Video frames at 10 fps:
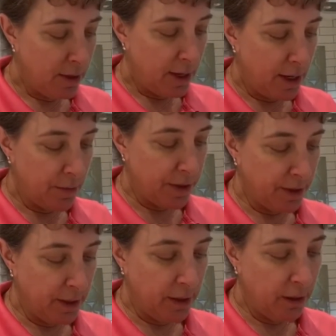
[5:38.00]
And with a
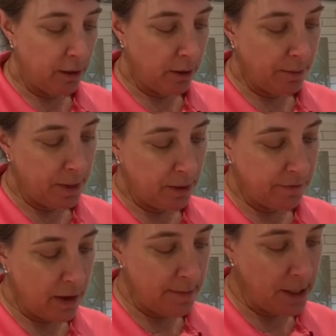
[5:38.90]
little bit of
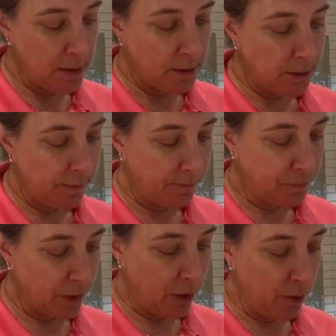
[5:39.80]
hummus,
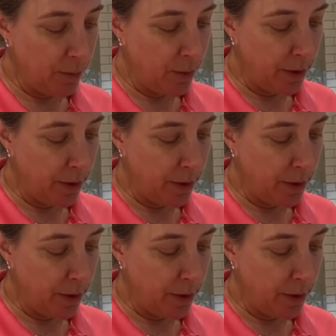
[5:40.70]
oh boy,